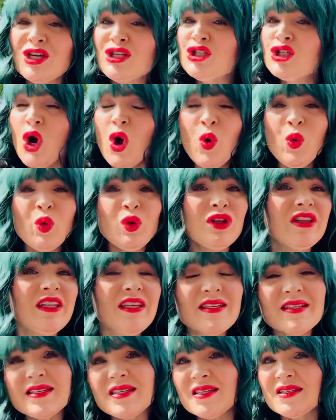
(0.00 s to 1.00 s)
don't
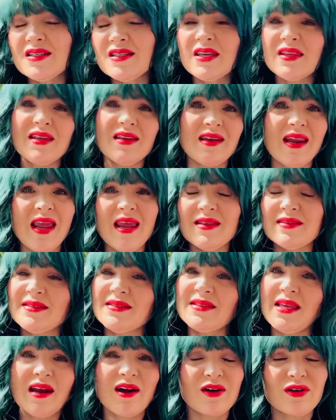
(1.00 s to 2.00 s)
listen to the
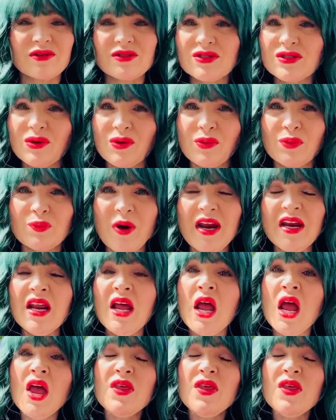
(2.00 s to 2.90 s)
naysayers, Or right,